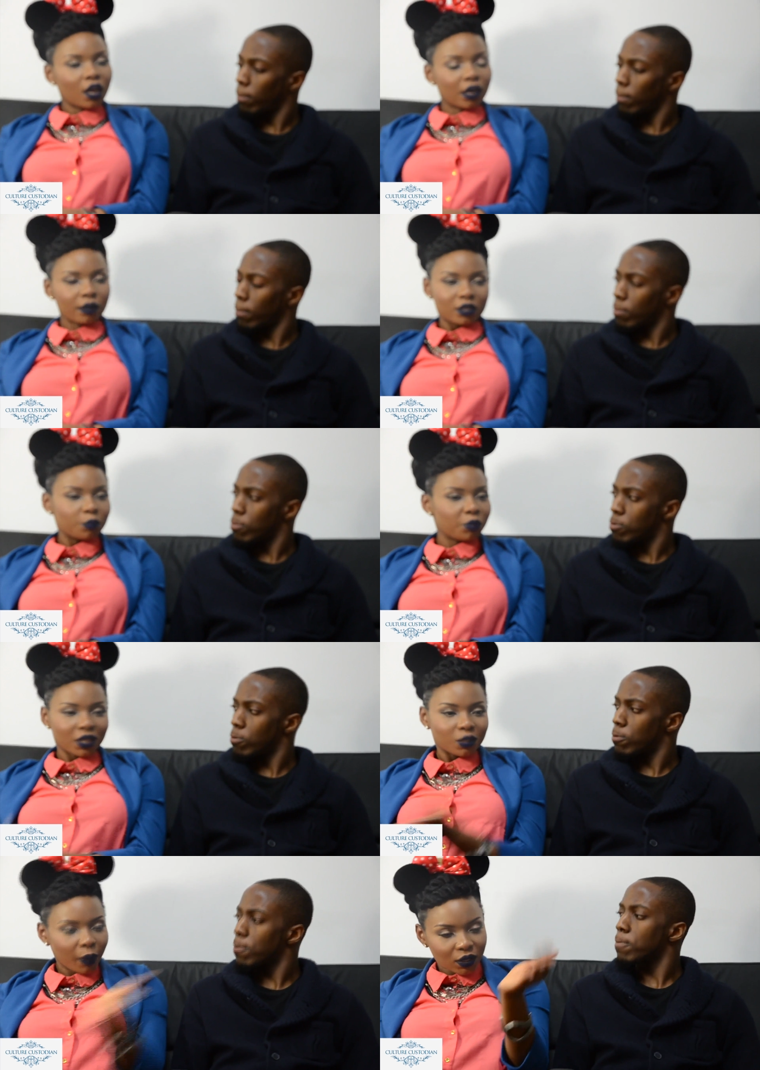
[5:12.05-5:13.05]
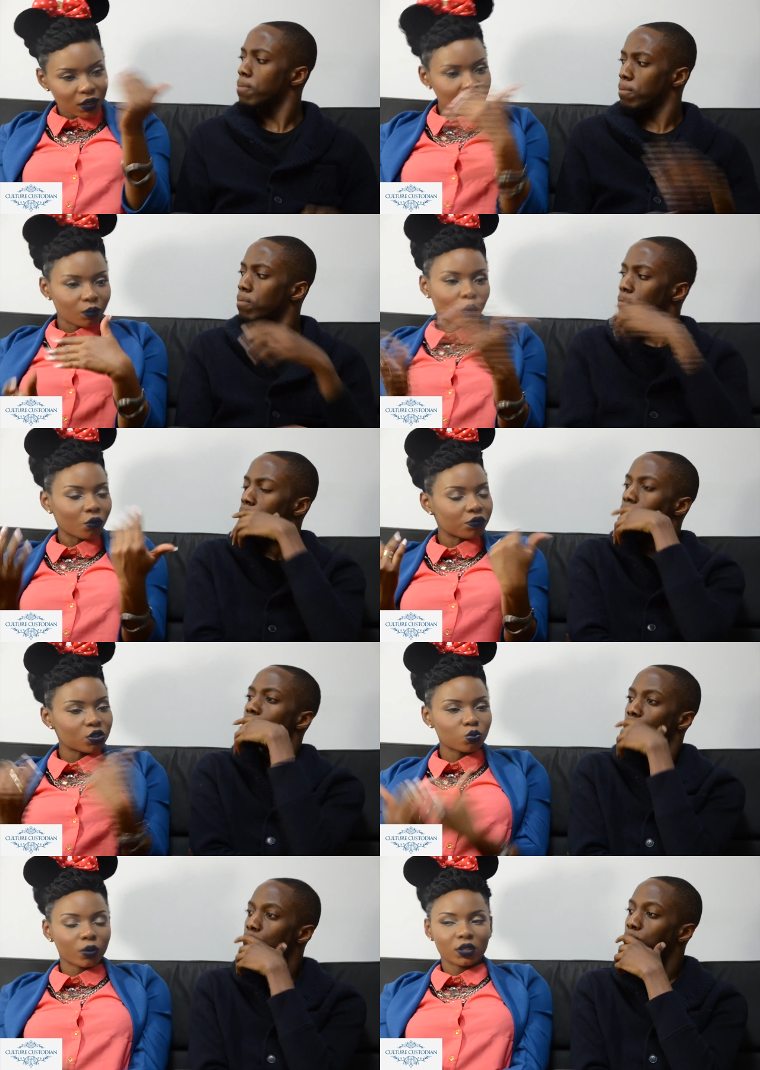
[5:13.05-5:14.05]
Speaker 1: Uh, ex be expecting more of
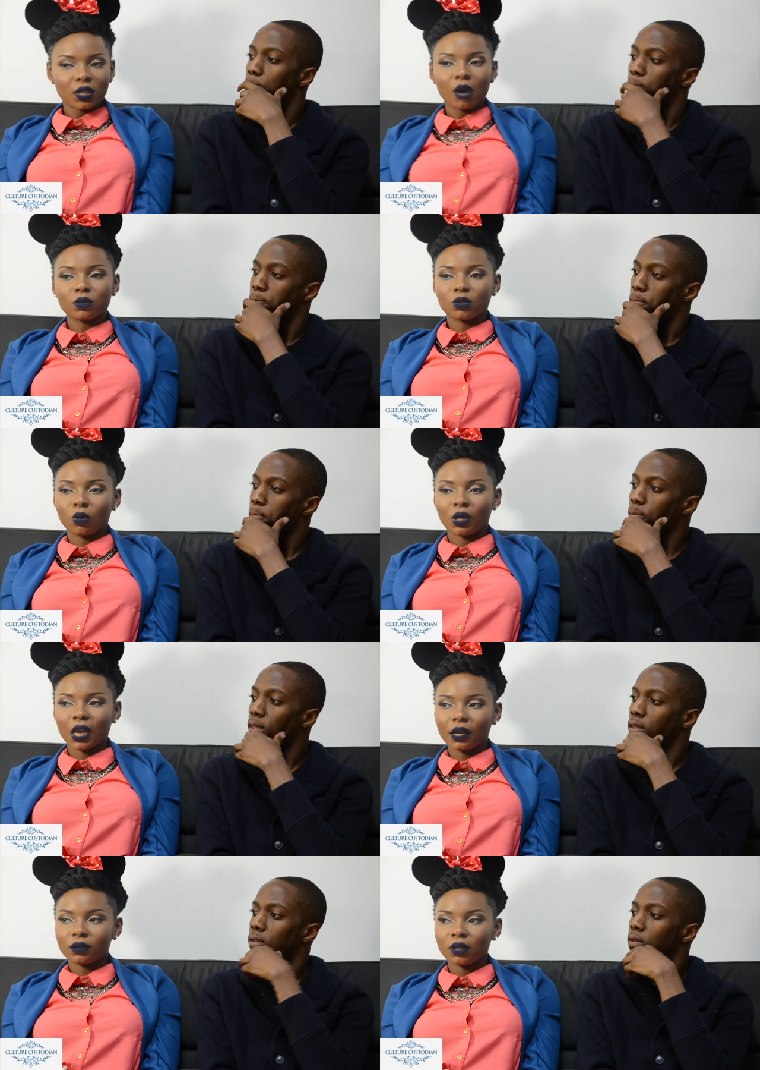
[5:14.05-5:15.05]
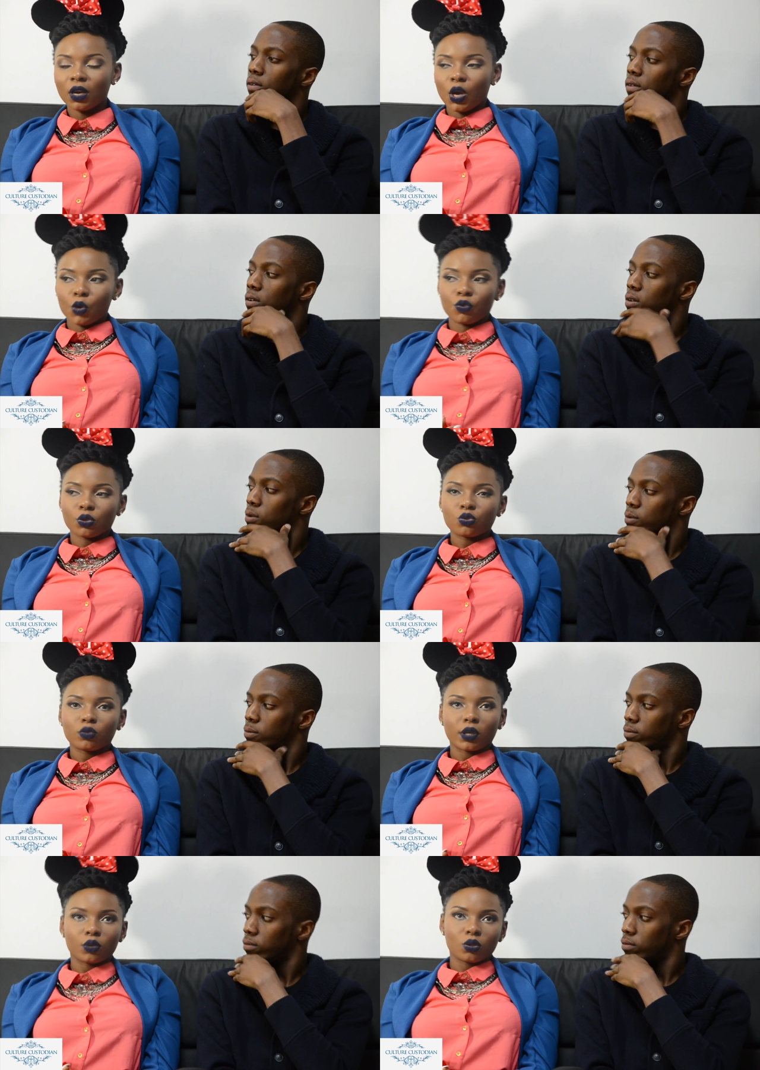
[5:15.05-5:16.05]
this works mm. out online real
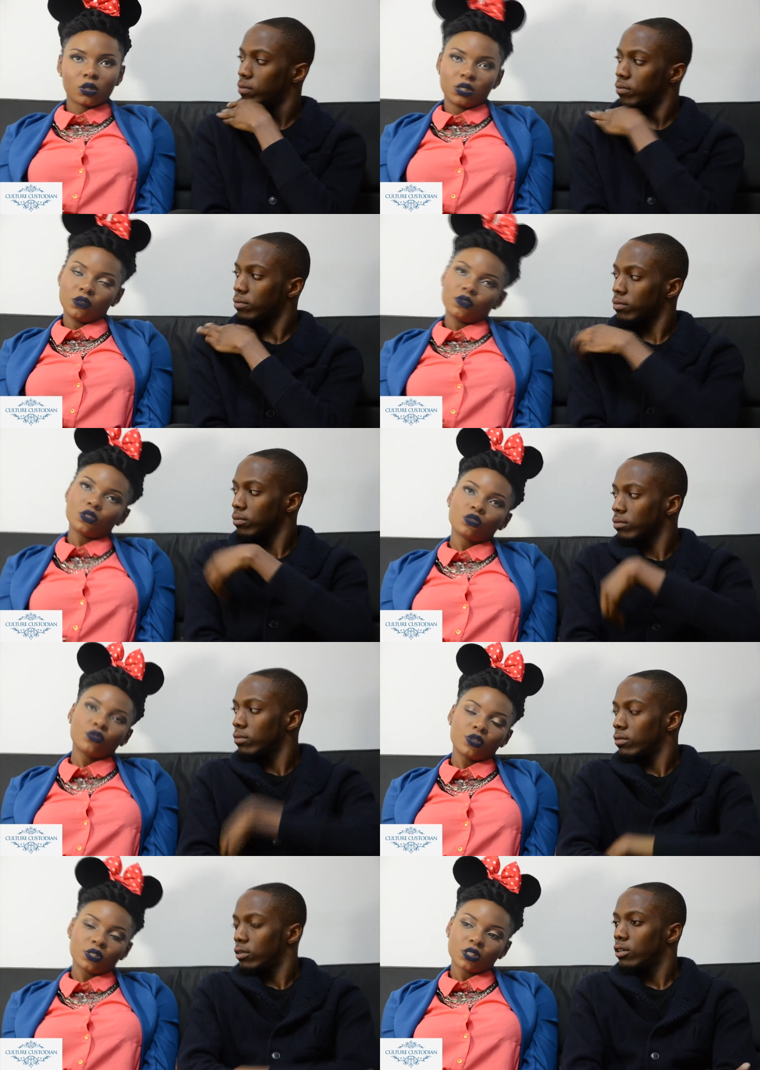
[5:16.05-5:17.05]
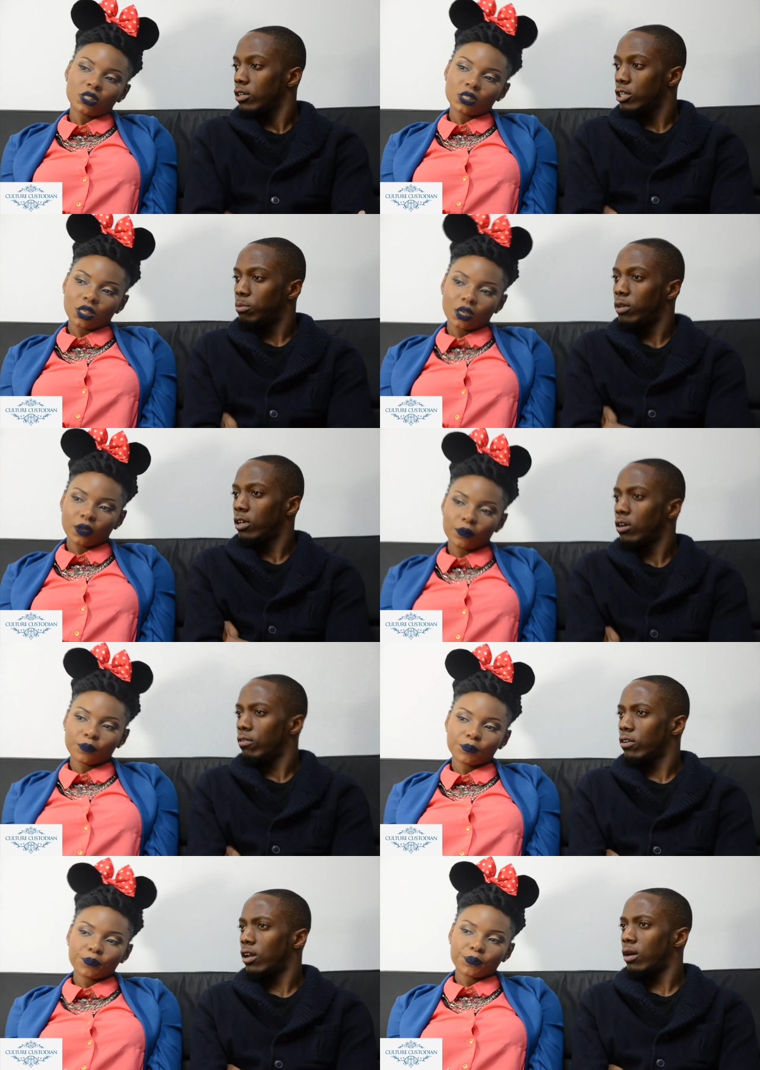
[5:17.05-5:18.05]
soon and on your TV screens. Uh,
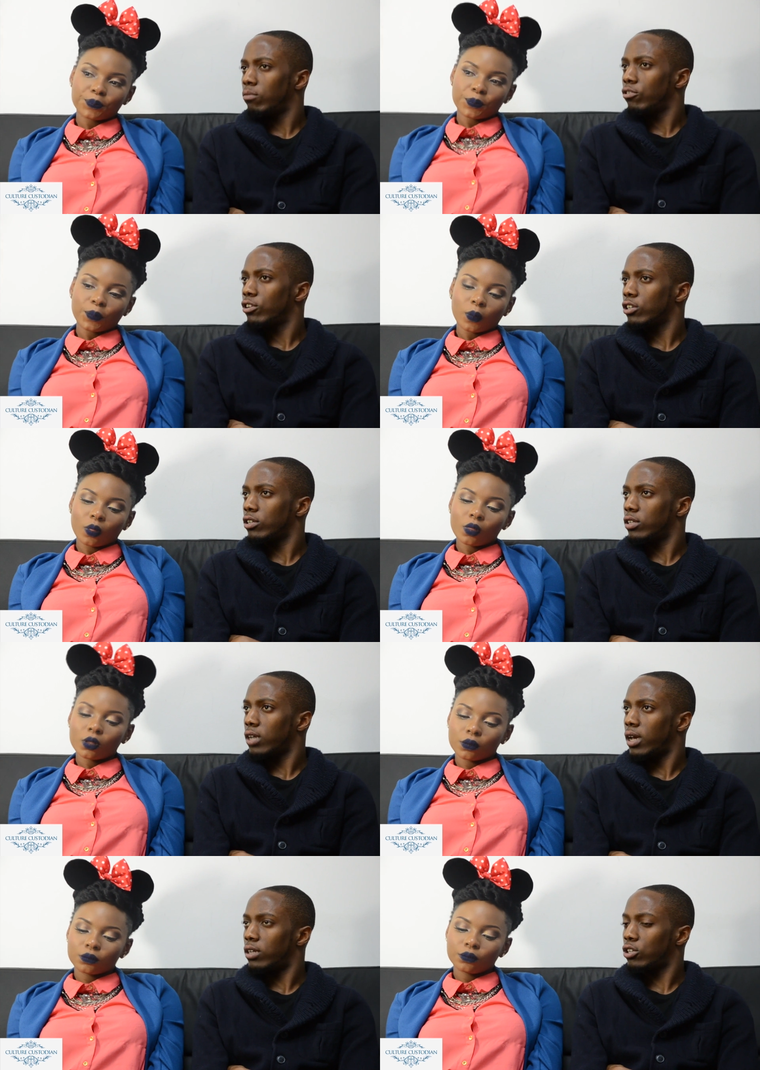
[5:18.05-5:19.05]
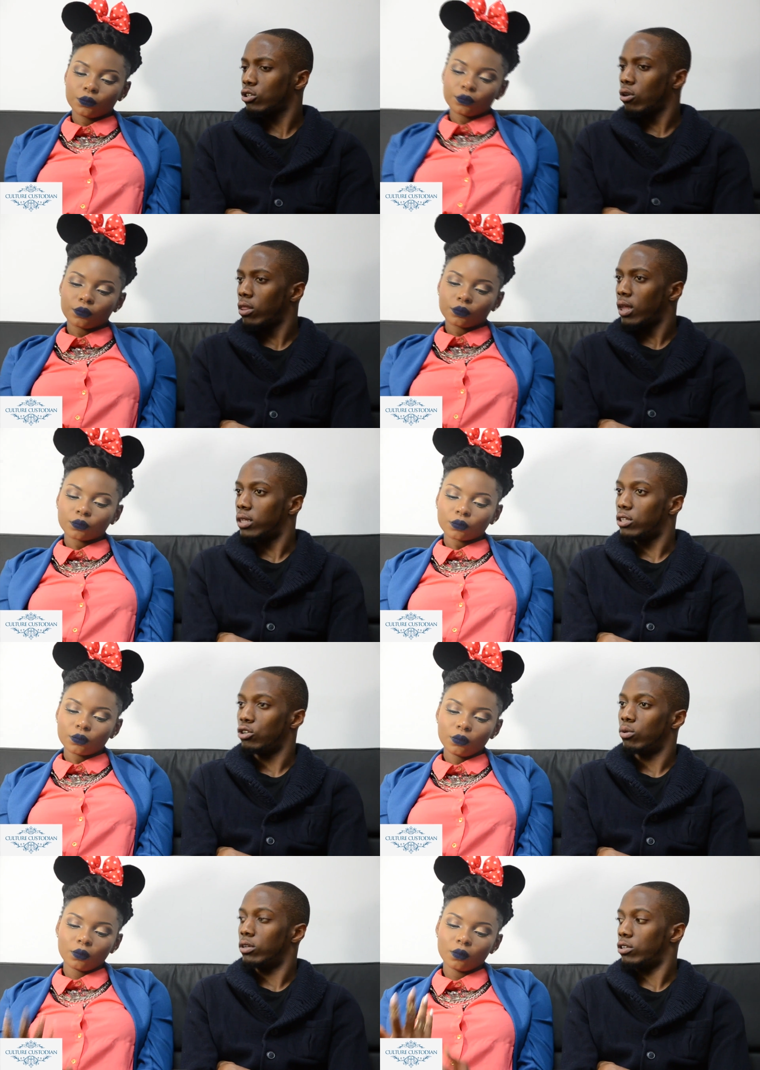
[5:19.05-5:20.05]
Speaking
Speaker 2: of collaborations, I saw
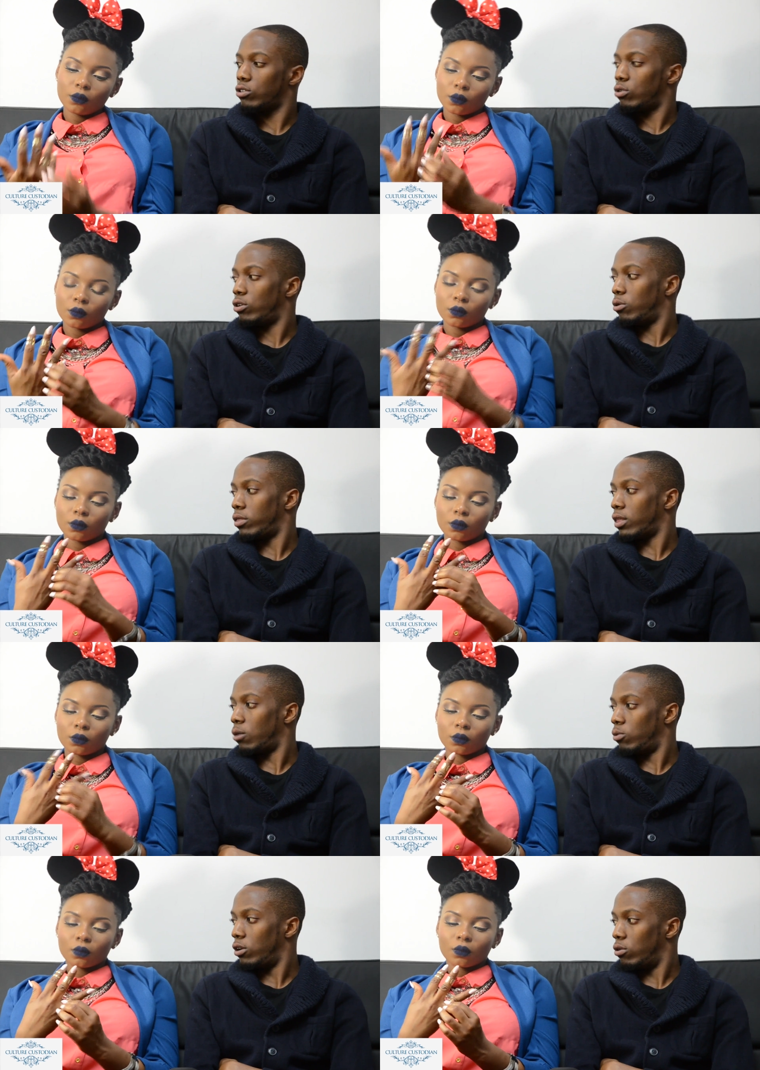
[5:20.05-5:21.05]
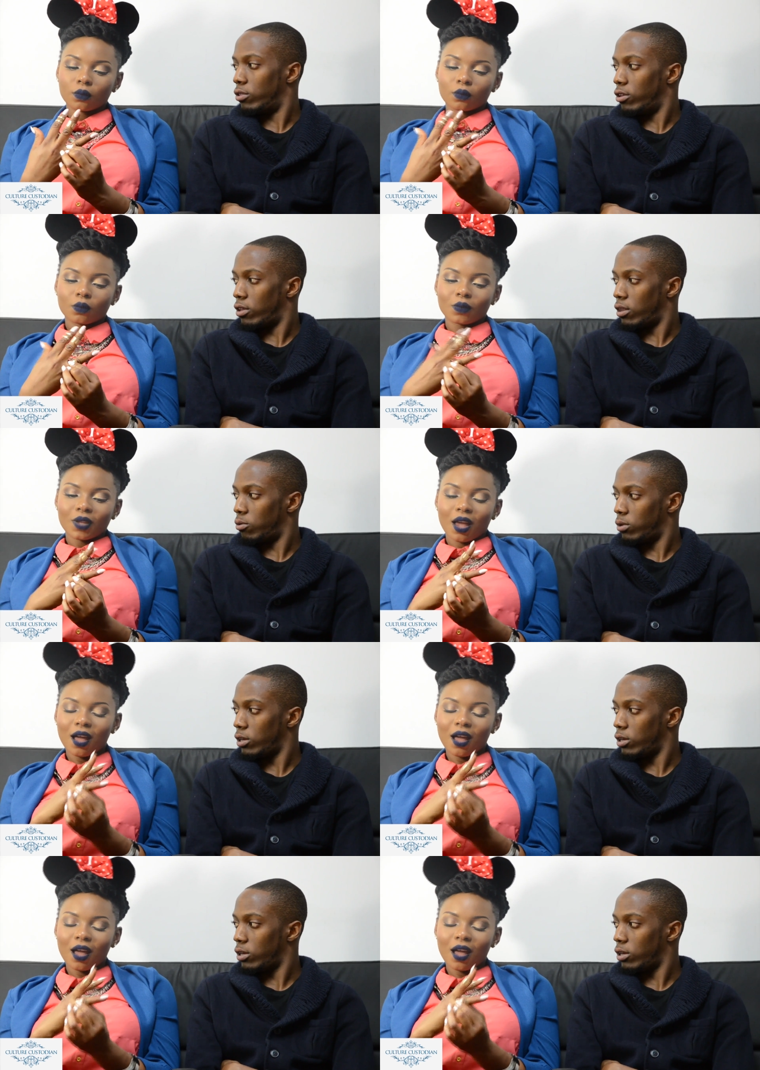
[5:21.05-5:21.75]
that you were in the studio with Awilo the other week.